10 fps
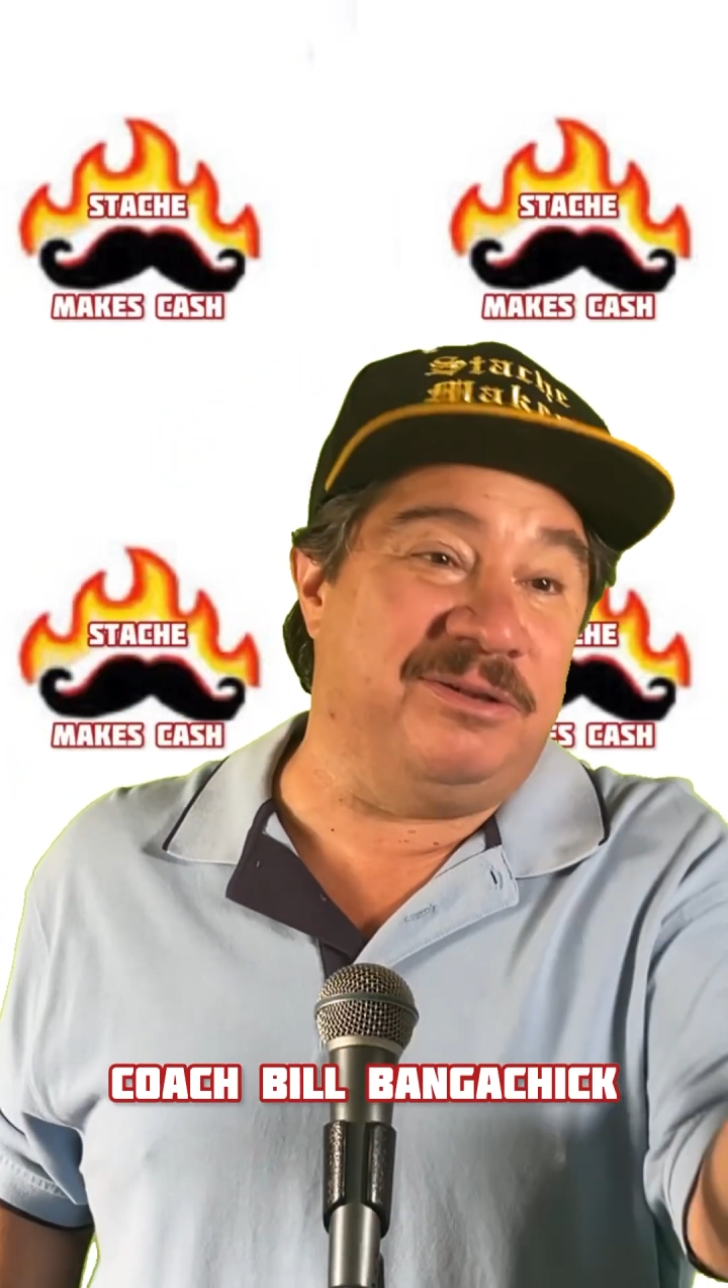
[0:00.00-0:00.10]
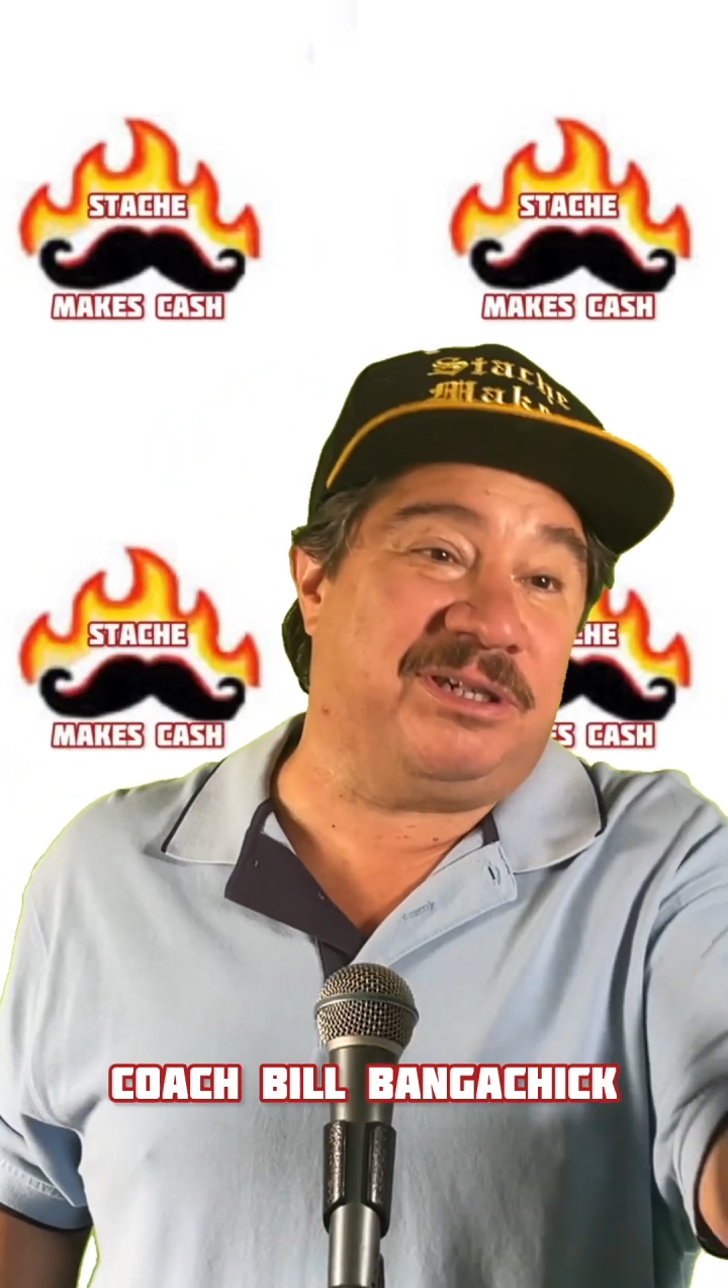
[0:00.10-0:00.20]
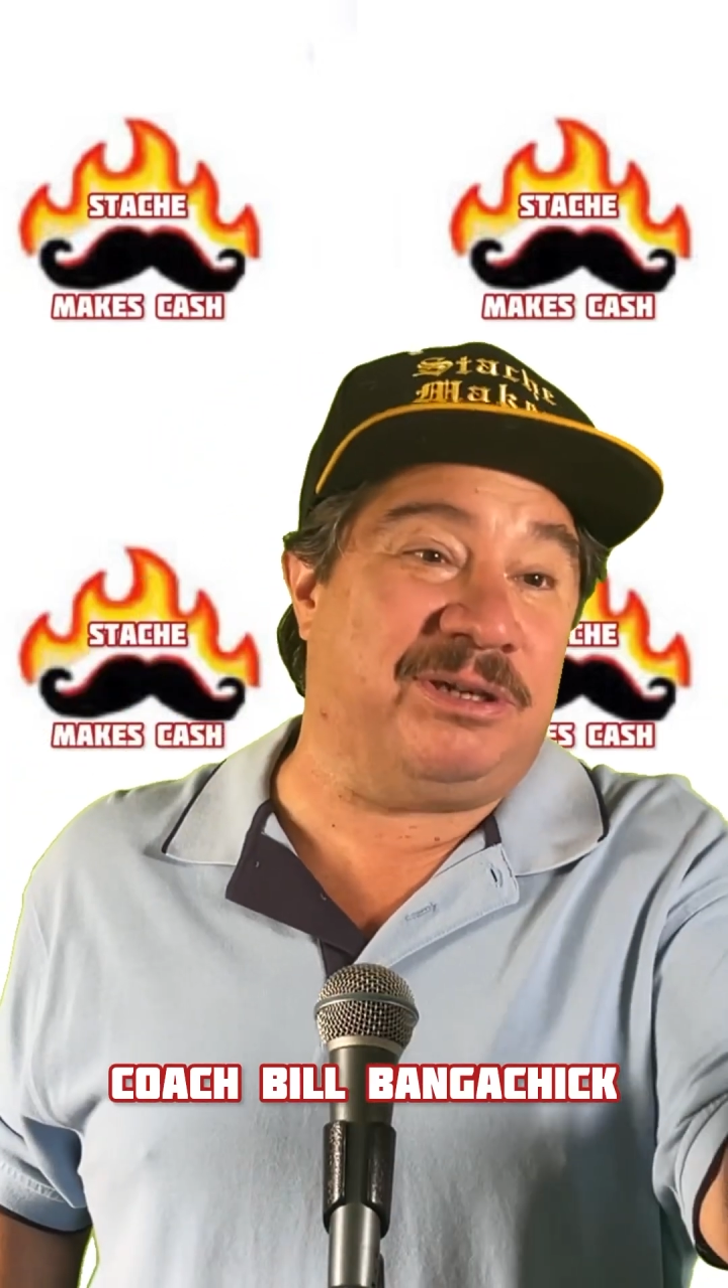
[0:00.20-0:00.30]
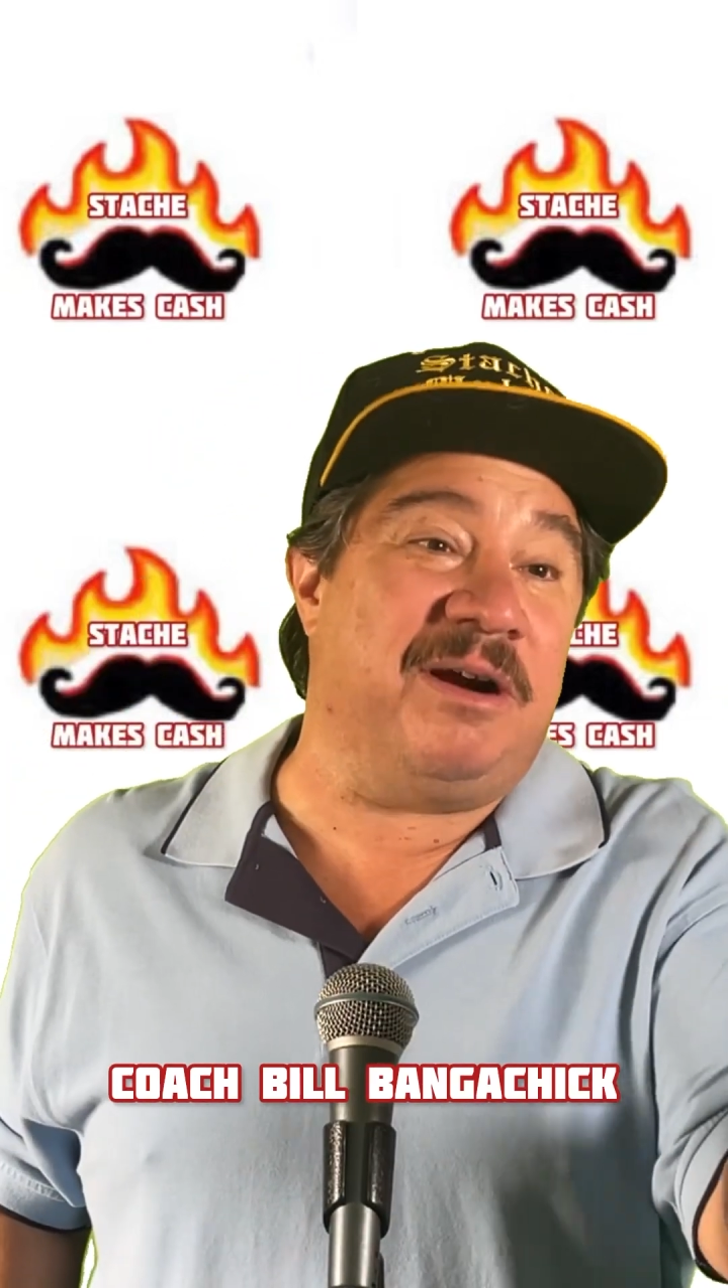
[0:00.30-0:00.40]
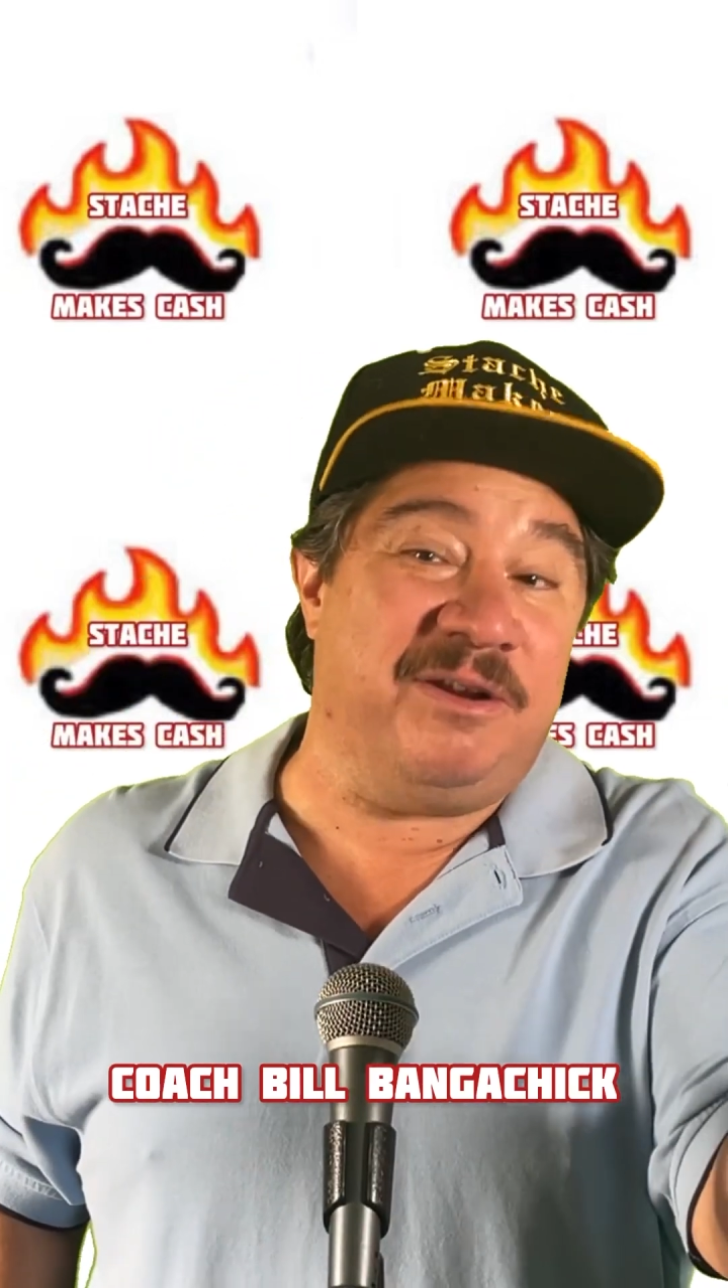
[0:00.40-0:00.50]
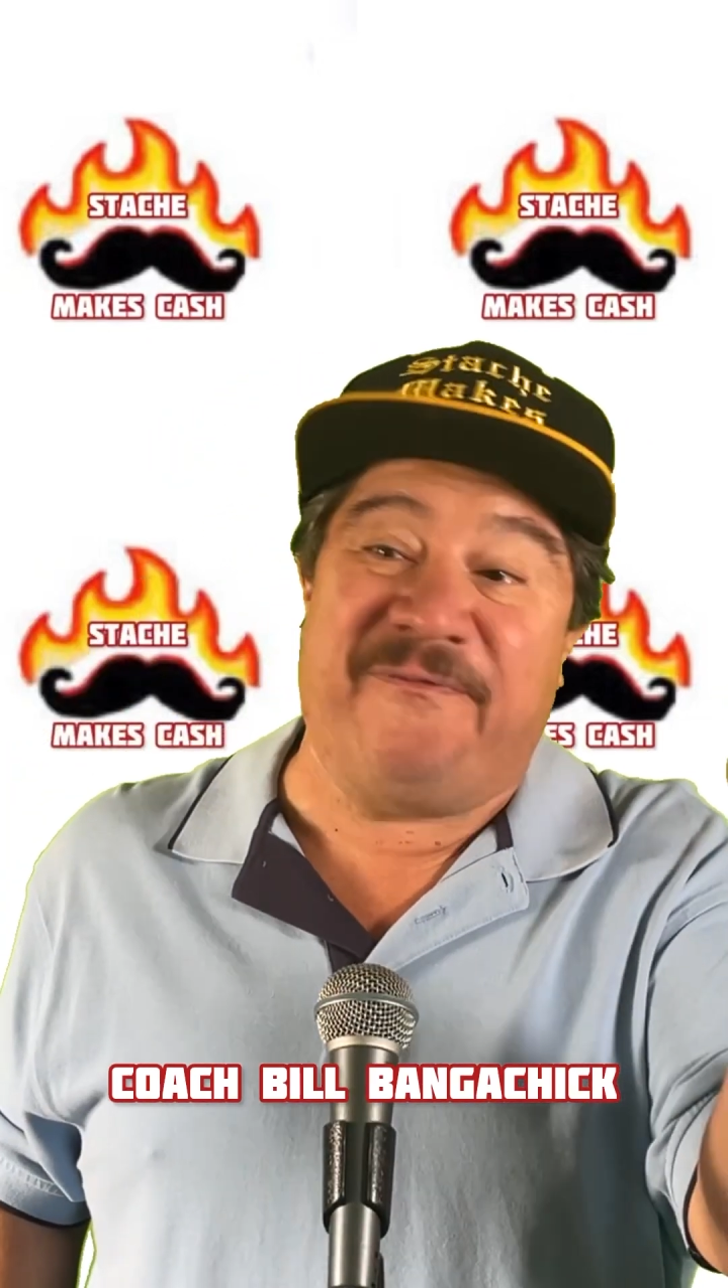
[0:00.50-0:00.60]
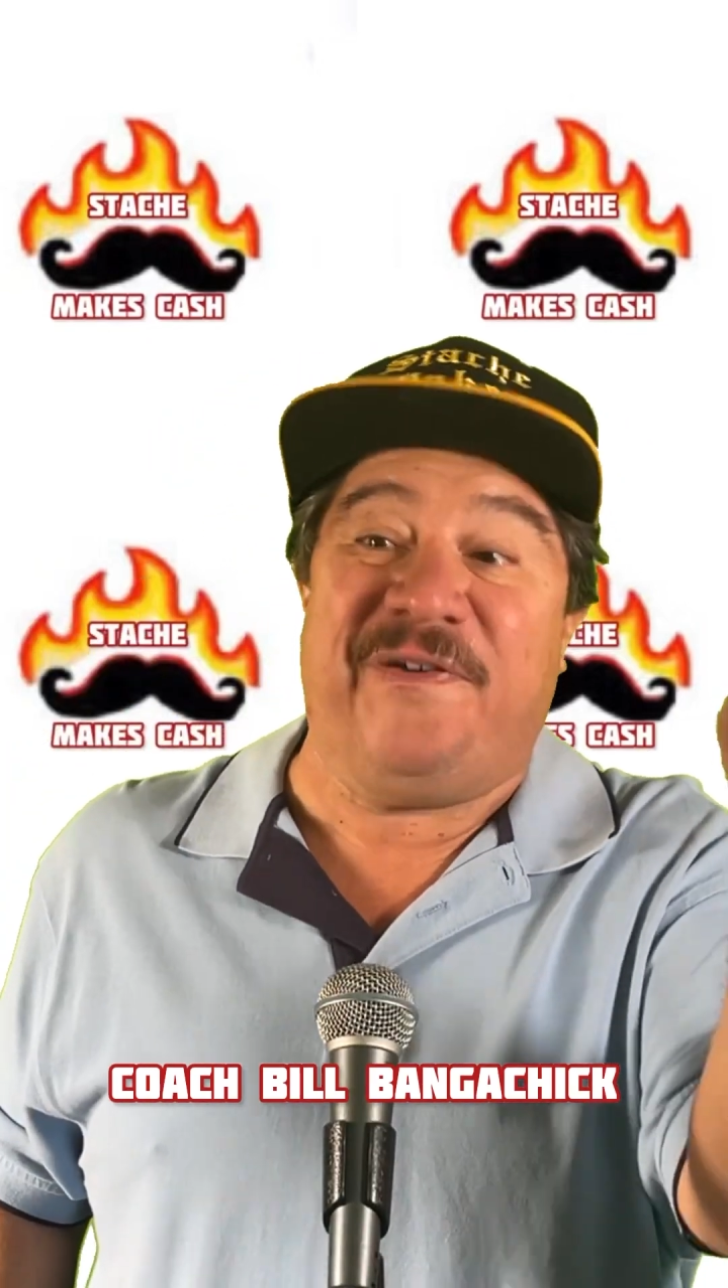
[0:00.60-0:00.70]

you